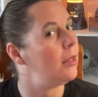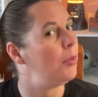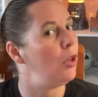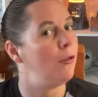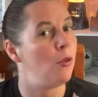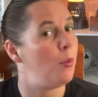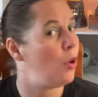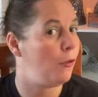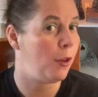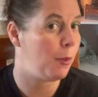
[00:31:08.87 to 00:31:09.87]
beautiful
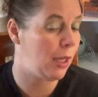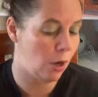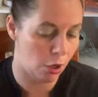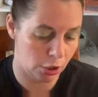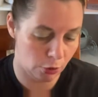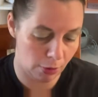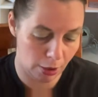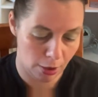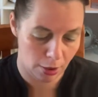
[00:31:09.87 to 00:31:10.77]
perfumey note to it,